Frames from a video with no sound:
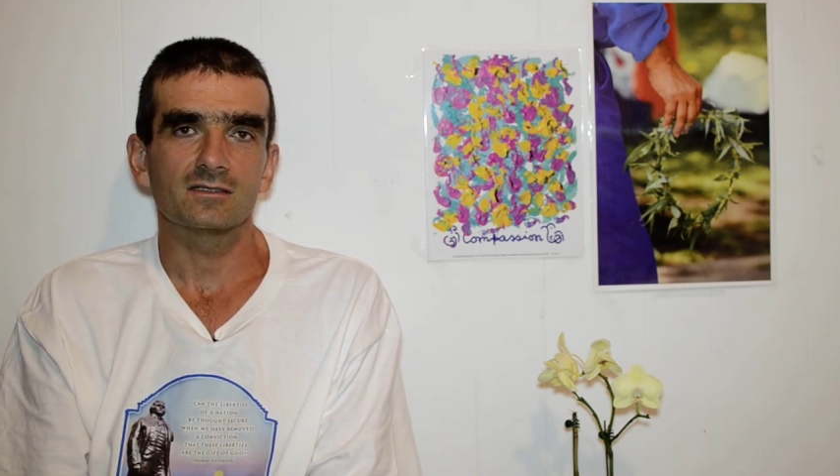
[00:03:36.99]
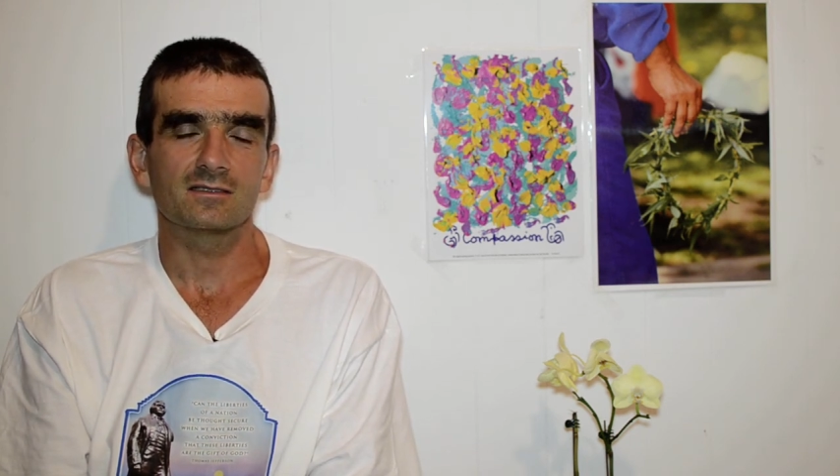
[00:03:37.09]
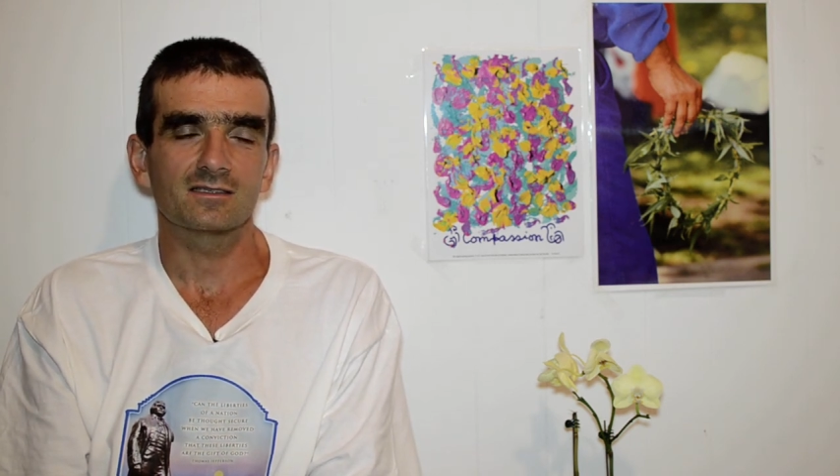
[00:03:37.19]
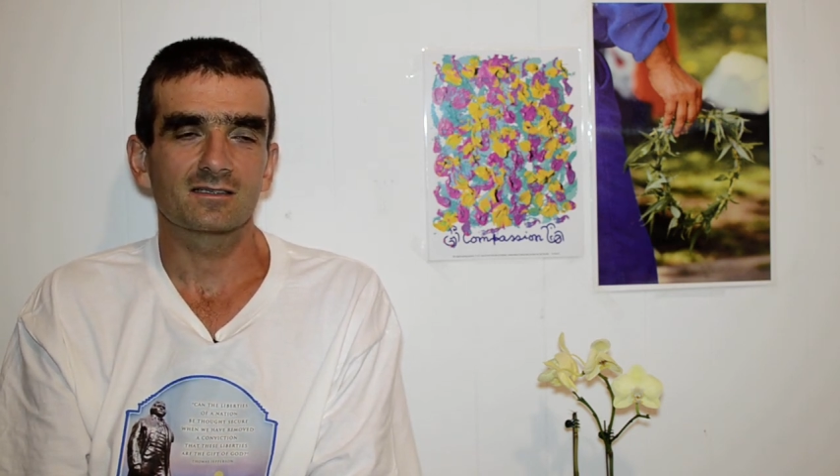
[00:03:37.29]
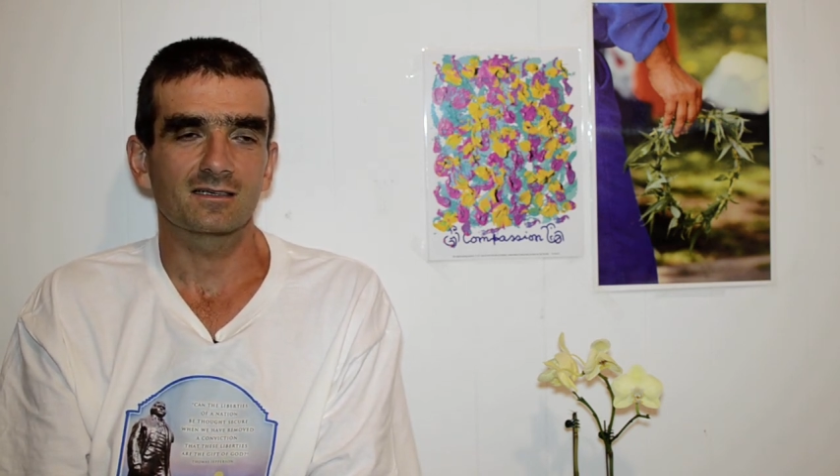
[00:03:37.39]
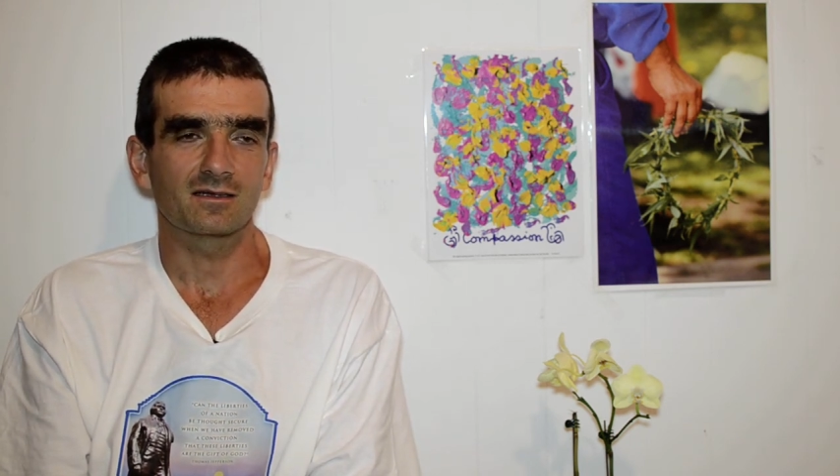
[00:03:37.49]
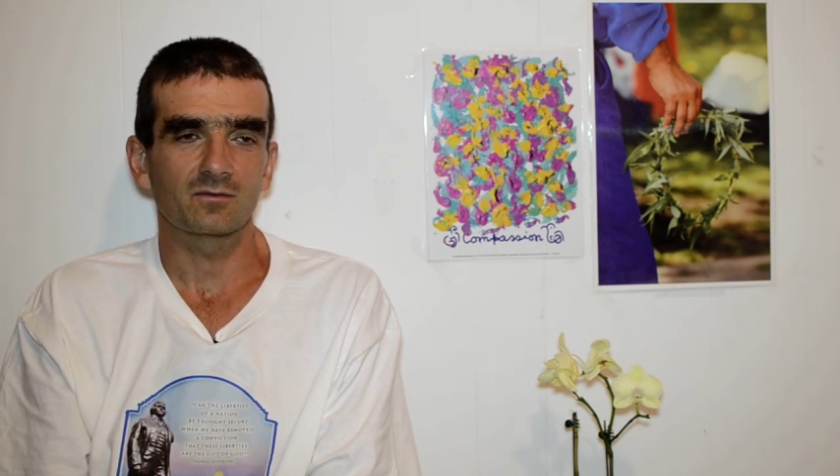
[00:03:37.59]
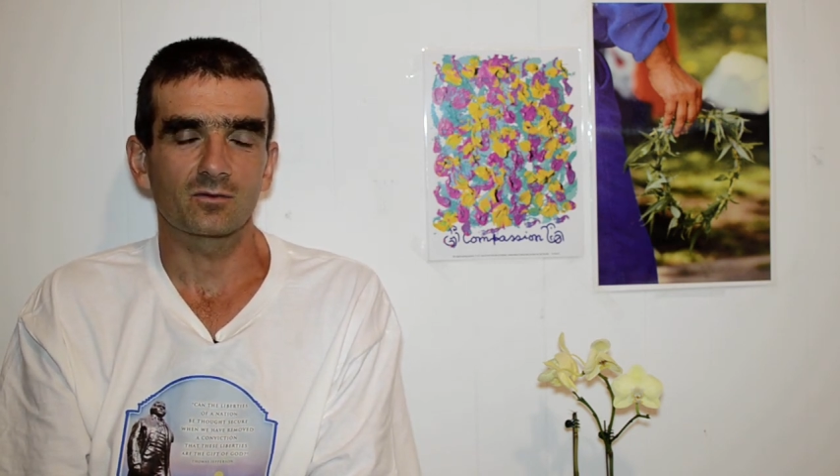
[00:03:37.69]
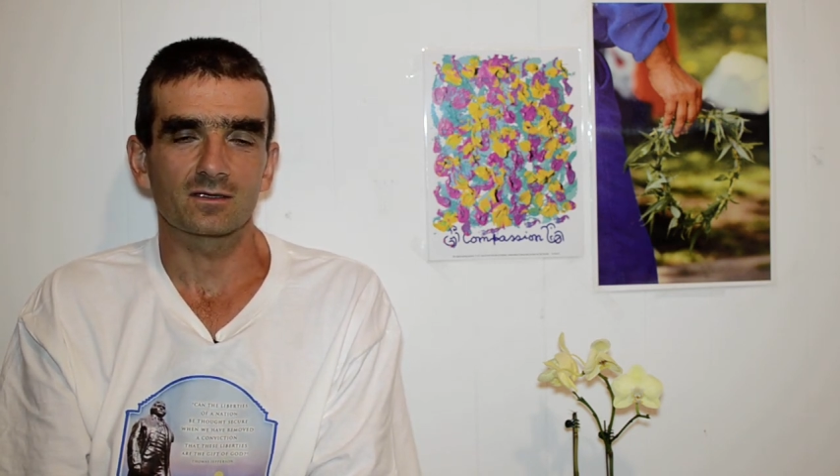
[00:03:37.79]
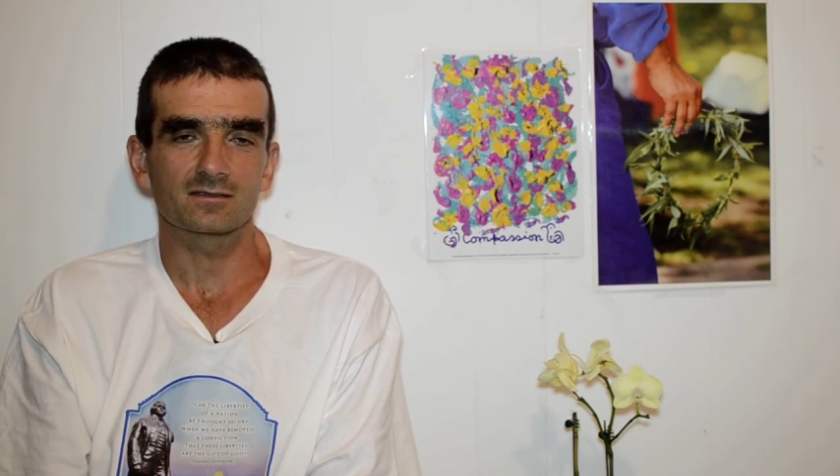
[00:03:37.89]
that I
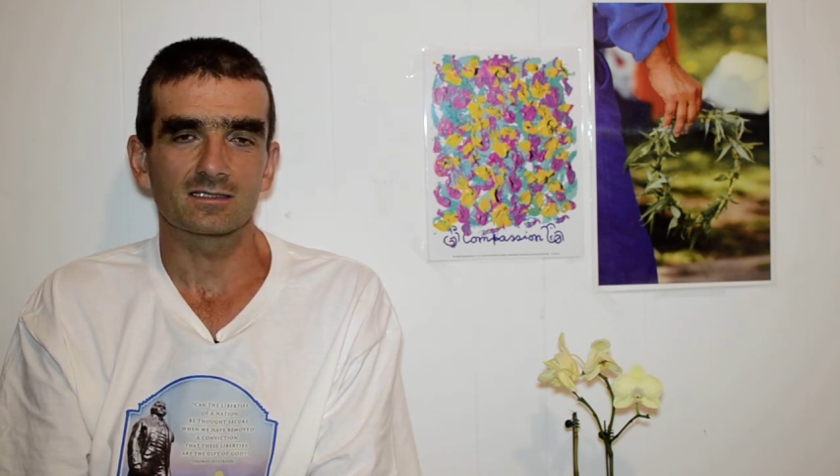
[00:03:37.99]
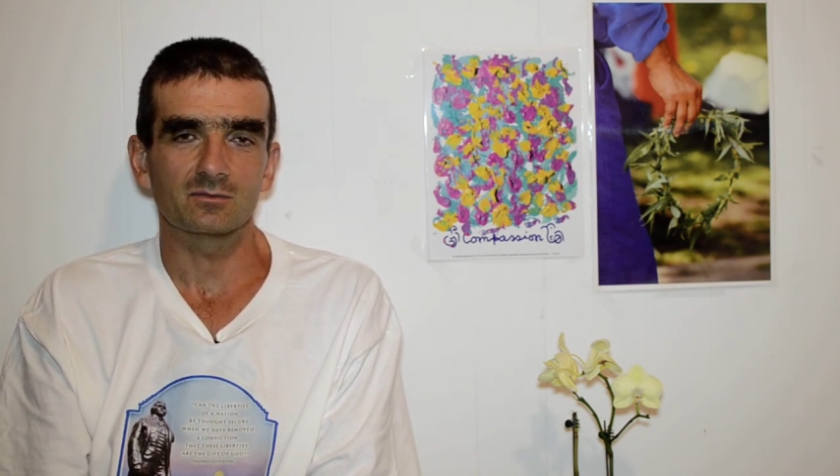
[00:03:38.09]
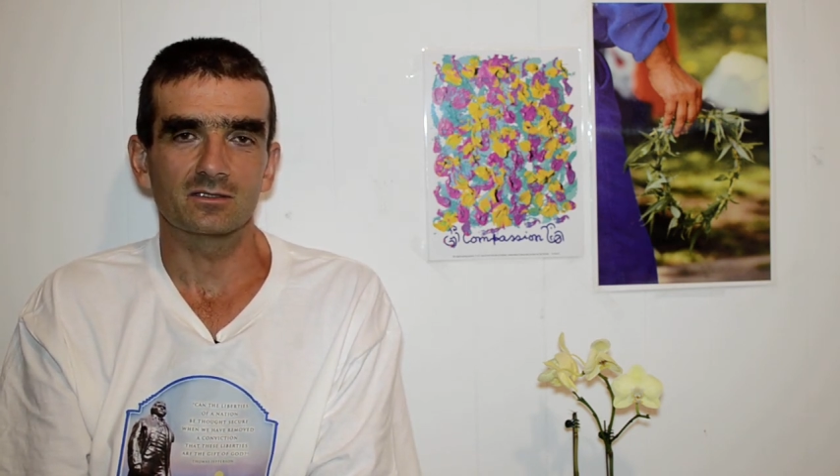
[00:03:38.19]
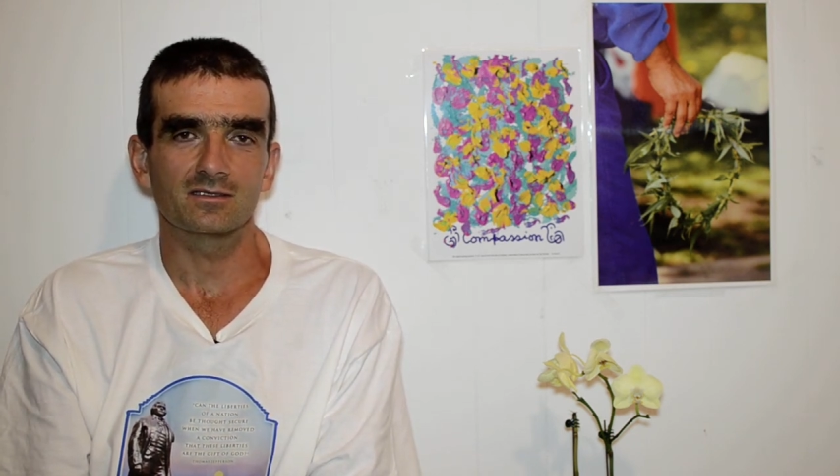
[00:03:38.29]
fall asleep